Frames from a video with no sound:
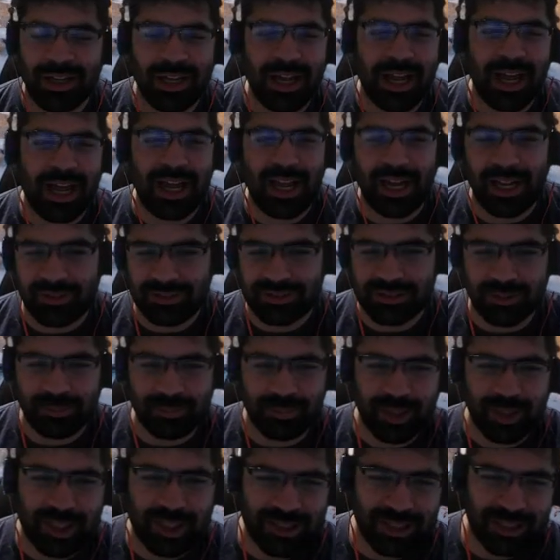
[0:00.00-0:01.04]
I have some
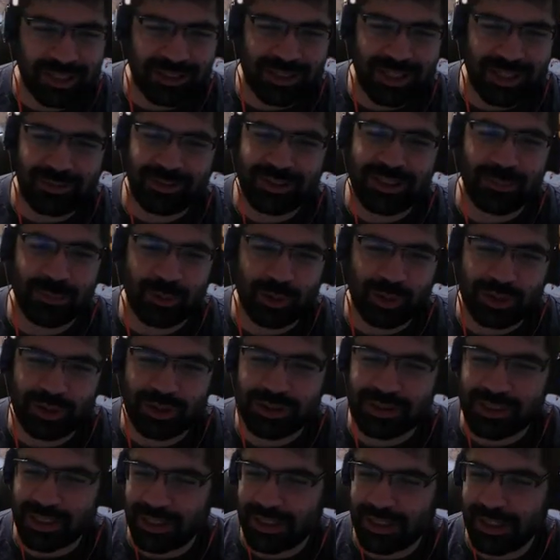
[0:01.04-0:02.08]
pictures I was supposed to
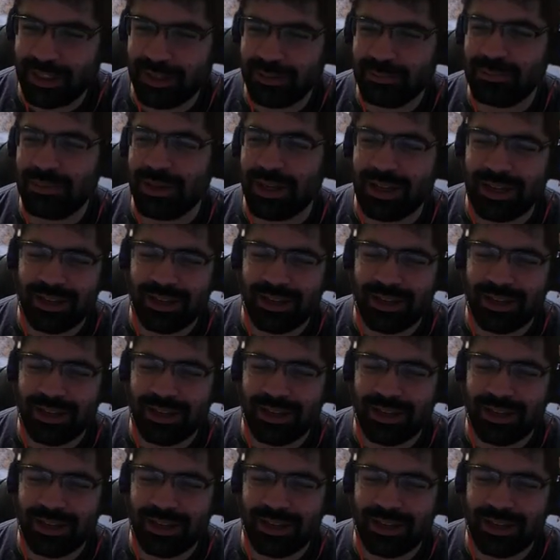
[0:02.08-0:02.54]
send him